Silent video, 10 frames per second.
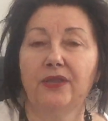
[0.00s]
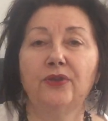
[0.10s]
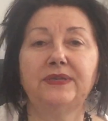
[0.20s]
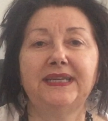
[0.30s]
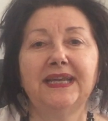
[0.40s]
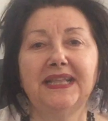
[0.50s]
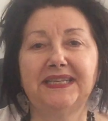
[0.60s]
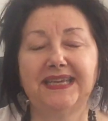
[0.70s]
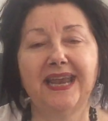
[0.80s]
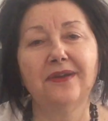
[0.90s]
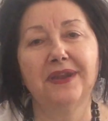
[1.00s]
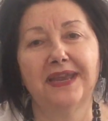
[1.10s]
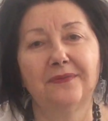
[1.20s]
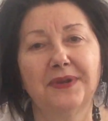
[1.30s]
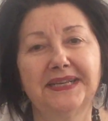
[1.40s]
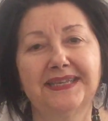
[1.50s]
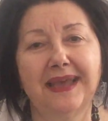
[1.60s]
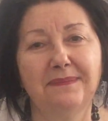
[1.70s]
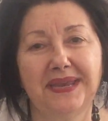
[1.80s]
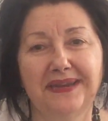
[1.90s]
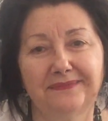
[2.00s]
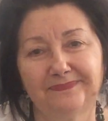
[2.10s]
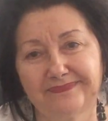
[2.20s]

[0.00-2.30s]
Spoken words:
Utilitarian, what does that mean?